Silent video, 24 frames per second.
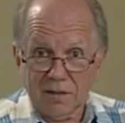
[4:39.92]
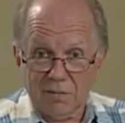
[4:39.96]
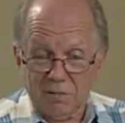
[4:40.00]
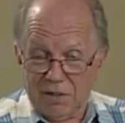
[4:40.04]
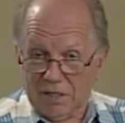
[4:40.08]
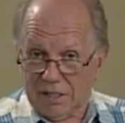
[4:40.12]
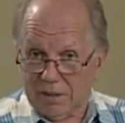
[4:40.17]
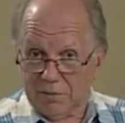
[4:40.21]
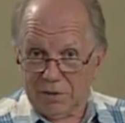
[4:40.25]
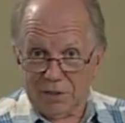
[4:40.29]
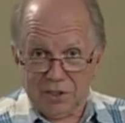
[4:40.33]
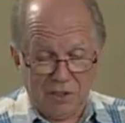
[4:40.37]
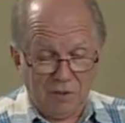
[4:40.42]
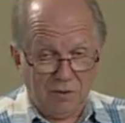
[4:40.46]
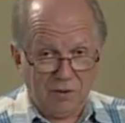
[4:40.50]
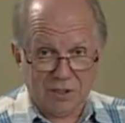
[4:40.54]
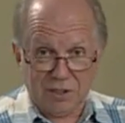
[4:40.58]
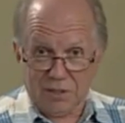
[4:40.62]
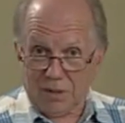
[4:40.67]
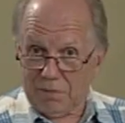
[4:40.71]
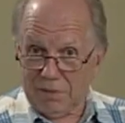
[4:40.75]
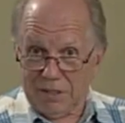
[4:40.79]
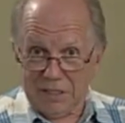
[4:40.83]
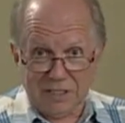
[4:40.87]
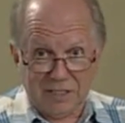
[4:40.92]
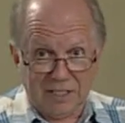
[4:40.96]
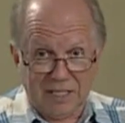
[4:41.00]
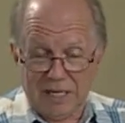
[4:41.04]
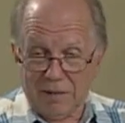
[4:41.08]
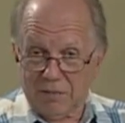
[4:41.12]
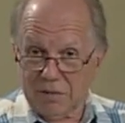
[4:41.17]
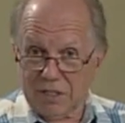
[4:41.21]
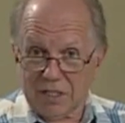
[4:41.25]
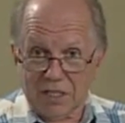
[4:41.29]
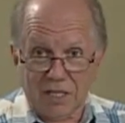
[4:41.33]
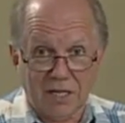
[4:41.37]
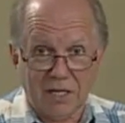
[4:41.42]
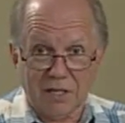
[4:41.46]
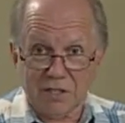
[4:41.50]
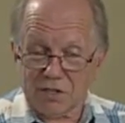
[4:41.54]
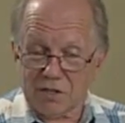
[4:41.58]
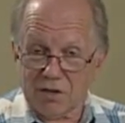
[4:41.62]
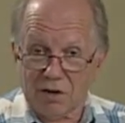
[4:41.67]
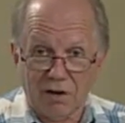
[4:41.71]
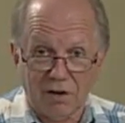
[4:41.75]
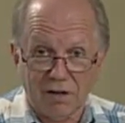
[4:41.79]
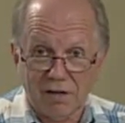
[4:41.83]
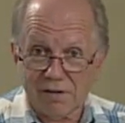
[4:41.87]
But I'm sure it's going to be sabotage
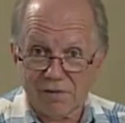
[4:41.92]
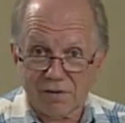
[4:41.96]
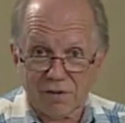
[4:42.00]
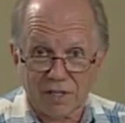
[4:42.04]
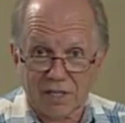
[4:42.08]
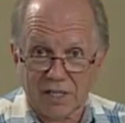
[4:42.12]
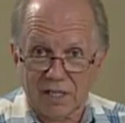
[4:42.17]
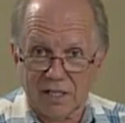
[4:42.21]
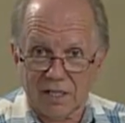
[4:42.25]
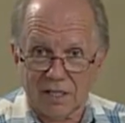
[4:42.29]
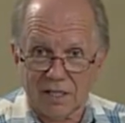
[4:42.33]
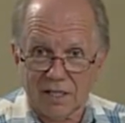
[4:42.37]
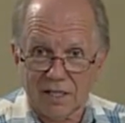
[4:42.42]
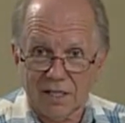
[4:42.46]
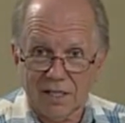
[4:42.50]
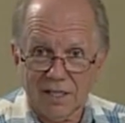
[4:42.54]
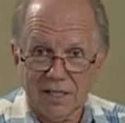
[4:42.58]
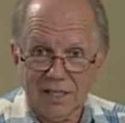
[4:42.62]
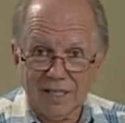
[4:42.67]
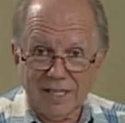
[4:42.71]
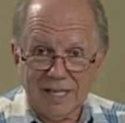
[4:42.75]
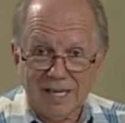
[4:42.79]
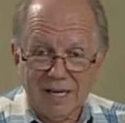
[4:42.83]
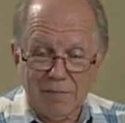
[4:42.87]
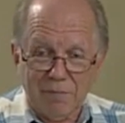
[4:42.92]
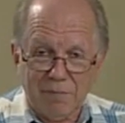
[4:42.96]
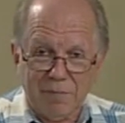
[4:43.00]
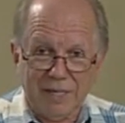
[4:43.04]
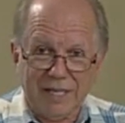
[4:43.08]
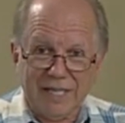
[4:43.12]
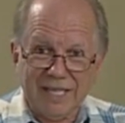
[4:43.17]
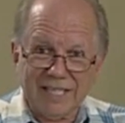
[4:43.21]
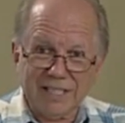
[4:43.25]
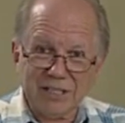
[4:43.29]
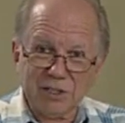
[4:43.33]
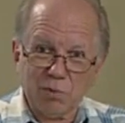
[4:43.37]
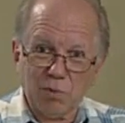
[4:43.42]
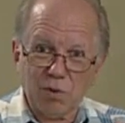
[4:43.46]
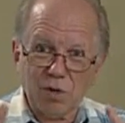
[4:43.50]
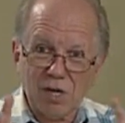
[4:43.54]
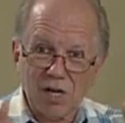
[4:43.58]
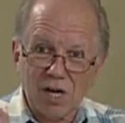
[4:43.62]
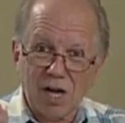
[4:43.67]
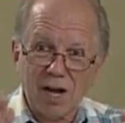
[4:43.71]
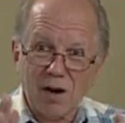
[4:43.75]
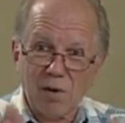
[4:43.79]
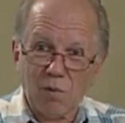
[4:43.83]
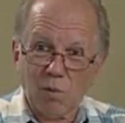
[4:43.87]
all over again because we're
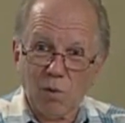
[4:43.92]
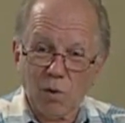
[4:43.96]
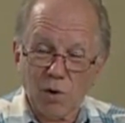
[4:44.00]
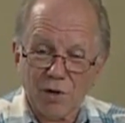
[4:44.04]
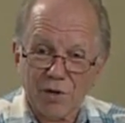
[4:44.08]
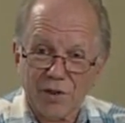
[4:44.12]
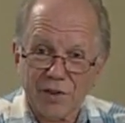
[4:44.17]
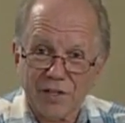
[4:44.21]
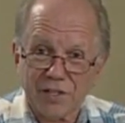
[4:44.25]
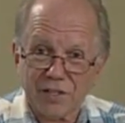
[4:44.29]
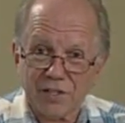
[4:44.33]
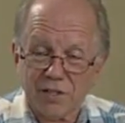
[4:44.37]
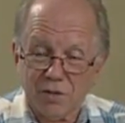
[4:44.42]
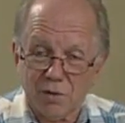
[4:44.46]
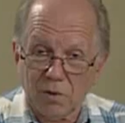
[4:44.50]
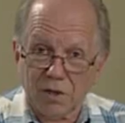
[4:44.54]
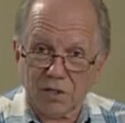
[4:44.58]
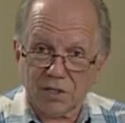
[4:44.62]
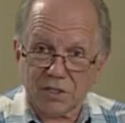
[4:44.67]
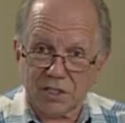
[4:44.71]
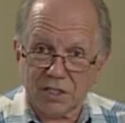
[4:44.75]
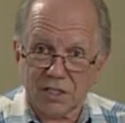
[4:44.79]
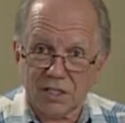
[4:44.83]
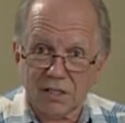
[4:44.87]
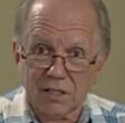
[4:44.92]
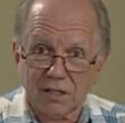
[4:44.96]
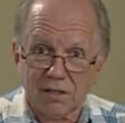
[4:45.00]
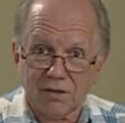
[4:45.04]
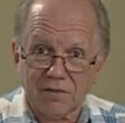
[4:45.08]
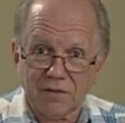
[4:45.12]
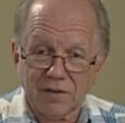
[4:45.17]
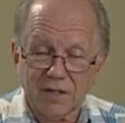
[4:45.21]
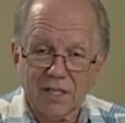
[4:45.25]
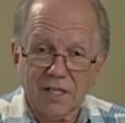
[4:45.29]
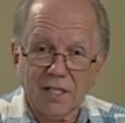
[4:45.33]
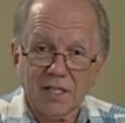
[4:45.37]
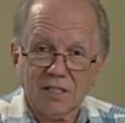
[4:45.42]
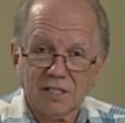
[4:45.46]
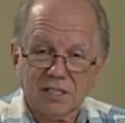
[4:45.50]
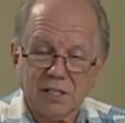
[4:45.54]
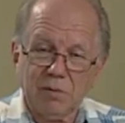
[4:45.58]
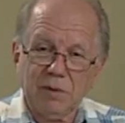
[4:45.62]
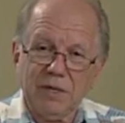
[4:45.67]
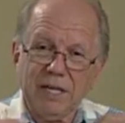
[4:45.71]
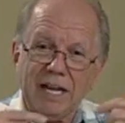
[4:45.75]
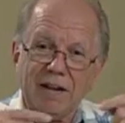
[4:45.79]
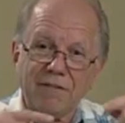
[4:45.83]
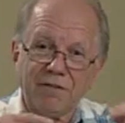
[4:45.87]
not worth it to ourselves. So
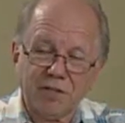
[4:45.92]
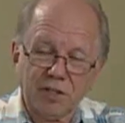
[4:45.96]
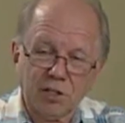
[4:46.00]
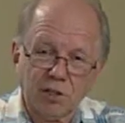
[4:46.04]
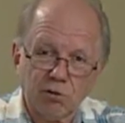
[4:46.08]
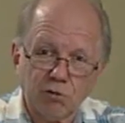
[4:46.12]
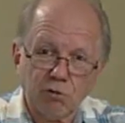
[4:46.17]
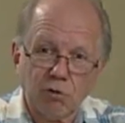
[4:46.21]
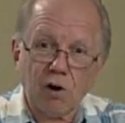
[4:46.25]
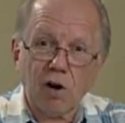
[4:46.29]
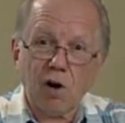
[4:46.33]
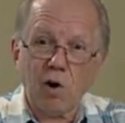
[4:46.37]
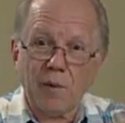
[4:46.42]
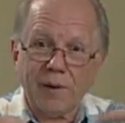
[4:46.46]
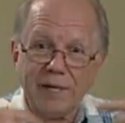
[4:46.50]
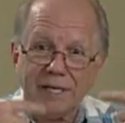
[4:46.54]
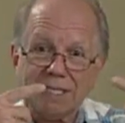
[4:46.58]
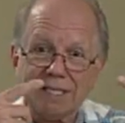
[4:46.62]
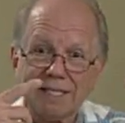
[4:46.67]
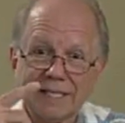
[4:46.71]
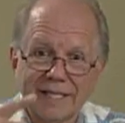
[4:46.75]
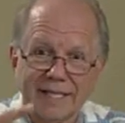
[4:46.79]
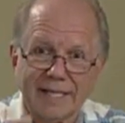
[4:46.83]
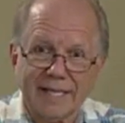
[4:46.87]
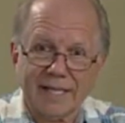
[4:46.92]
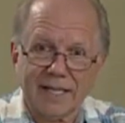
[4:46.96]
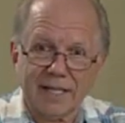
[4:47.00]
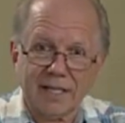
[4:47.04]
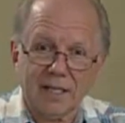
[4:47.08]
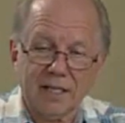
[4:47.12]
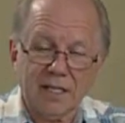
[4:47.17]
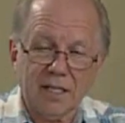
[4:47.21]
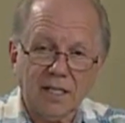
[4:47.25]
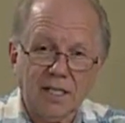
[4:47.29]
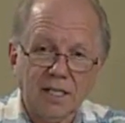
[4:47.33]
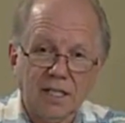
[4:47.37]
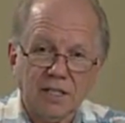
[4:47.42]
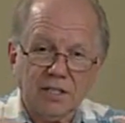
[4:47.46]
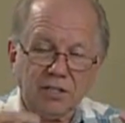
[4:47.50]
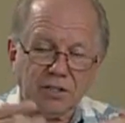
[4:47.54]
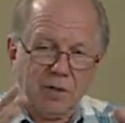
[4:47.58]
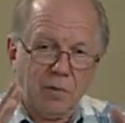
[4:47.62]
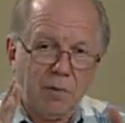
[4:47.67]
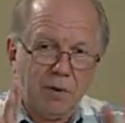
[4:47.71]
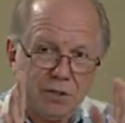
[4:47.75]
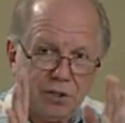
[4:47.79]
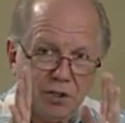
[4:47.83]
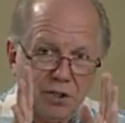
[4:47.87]
we have to grow into that.
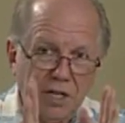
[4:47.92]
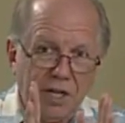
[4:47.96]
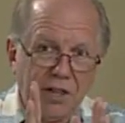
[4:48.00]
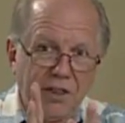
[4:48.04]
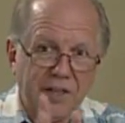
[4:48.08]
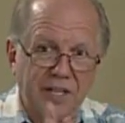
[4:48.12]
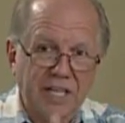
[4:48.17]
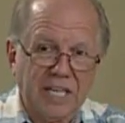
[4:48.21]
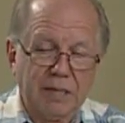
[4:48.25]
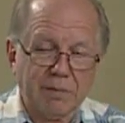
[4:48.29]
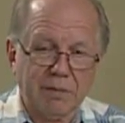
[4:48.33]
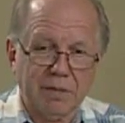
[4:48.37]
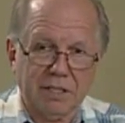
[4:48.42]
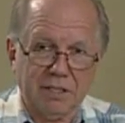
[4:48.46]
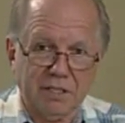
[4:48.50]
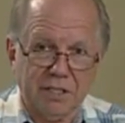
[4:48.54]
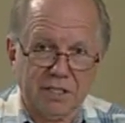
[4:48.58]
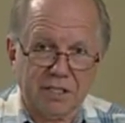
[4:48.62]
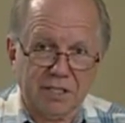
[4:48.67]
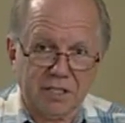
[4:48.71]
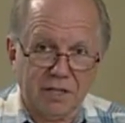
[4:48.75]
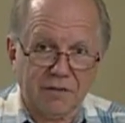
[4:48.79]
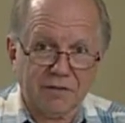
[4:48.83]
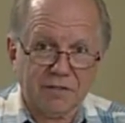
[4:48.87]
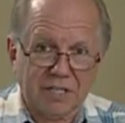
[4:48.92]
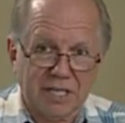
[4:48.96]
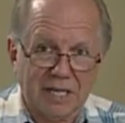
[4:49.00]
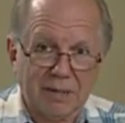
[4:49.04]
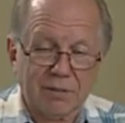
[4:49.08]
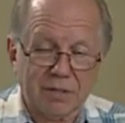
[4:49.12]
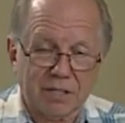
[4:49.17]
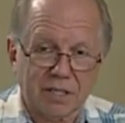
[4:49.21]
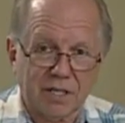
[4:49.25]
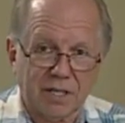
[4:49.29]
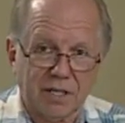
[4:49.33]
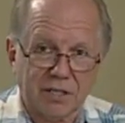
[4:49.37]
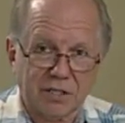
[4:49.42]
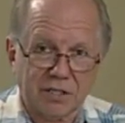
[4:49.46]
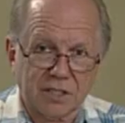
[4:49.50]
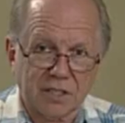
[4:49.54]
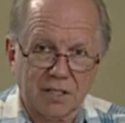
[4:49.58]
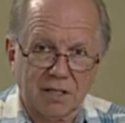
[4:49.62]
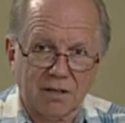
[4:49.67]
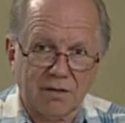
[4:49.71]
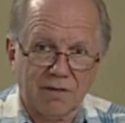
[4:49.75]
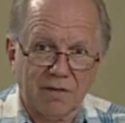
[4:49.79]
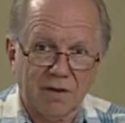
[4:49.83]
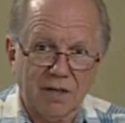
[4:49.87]
So I want you to think about this self-sabotage
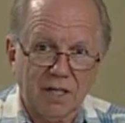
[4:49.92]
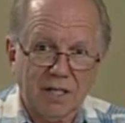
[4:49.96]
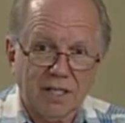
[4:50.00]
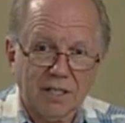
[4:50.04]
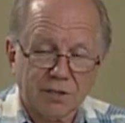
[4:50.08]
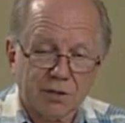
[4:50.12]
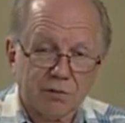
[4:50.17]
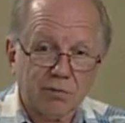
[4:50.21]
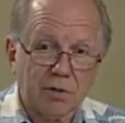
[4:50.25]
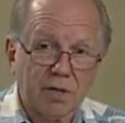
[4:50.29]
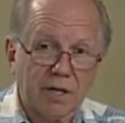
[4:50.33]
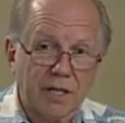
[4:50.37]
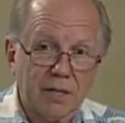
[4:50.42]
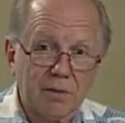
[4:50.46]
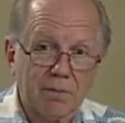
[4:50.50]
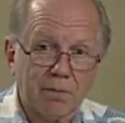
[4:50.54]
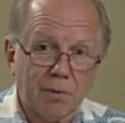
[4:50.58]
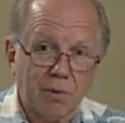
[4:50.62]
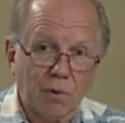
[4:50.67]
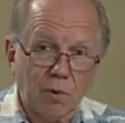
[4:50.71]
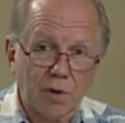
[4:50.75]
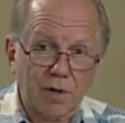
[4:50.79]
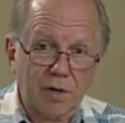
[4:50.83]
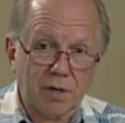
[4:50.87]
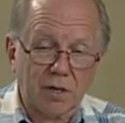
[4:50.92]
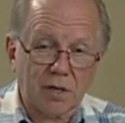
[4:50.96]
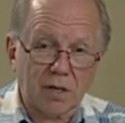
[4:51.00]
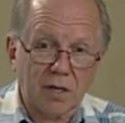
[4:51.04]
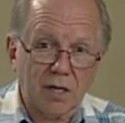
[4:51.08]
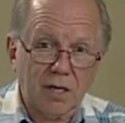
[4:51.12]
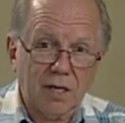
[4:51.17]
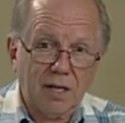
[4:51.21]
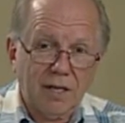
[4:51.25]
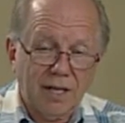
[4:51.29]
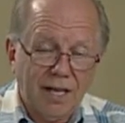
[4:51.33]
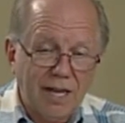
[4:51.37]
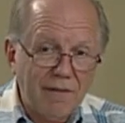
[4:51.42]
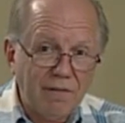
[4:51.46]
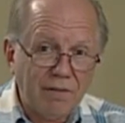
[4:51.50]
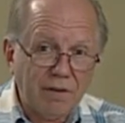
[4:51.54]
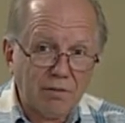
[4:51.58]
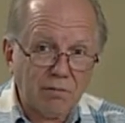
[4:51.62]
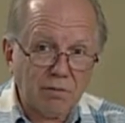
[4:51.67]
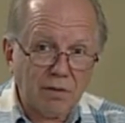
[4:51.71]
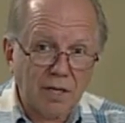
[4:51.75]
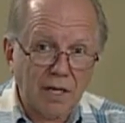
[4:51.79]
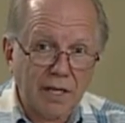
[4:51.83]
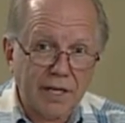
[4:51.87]
stuff. It's really important, even
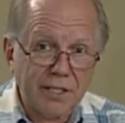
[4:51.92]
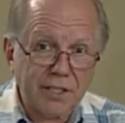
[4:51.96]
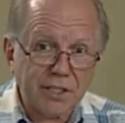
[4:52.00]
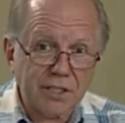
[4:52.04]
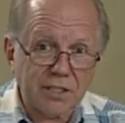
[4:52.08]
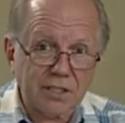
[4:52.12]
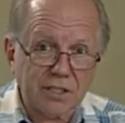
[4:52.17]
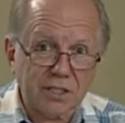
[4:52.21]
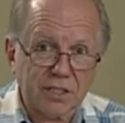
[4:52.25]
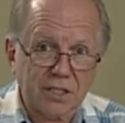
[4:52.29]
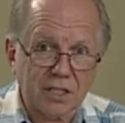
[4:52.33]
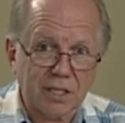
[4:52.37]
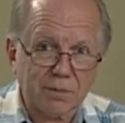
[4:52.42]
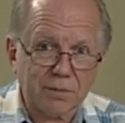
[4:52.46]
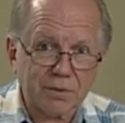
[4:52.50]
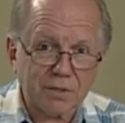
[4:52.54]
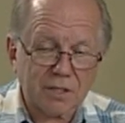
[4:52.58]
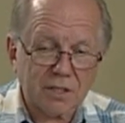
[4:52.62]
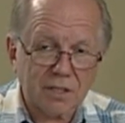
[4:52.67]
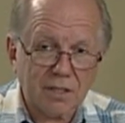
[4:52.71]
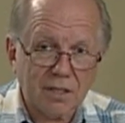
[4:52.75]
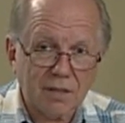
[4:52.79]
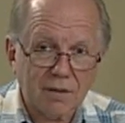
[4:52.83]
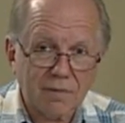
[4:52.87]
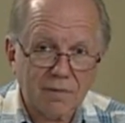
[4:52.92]
in relationships.